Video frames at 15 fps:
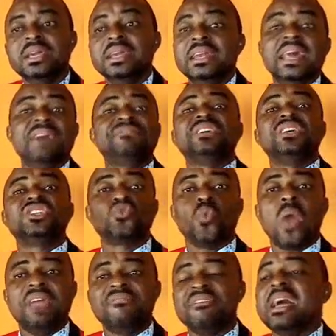He left
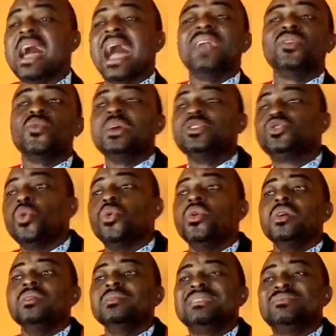his wife and went
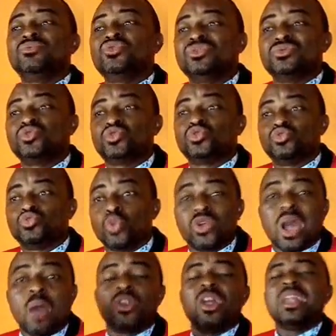to
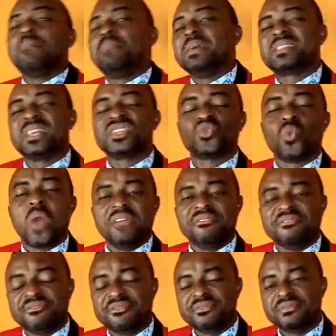took another person's
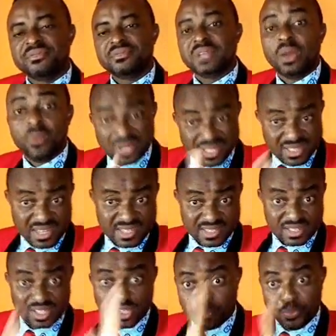wife. That one
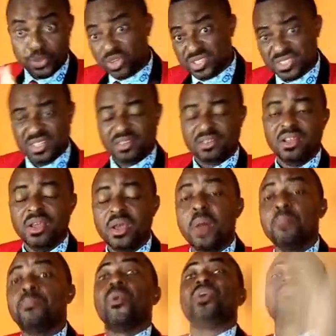is a pure sin.
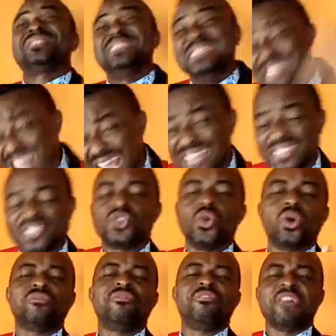But
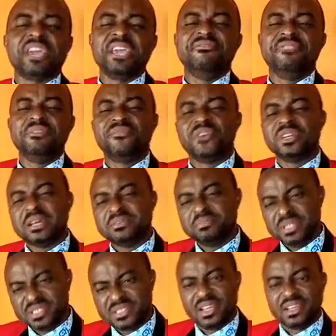yet, God forgave him for
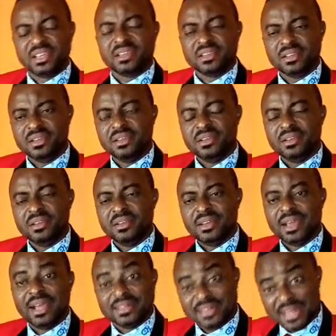that mistake.
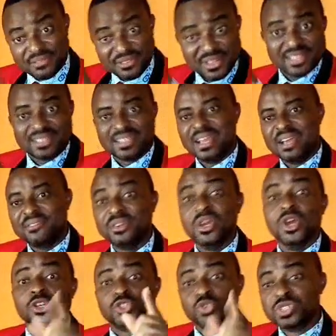And devil is in
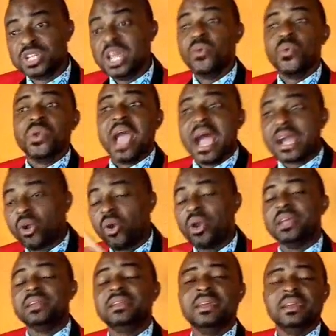heaven. Today we are
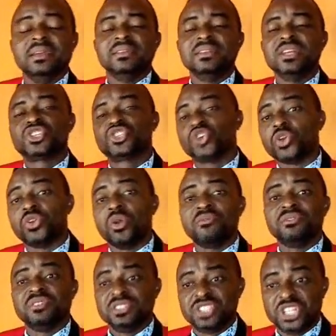calling the son
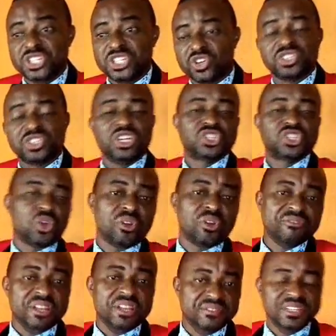of Jesus, the
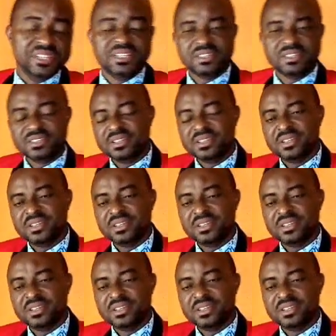son of David.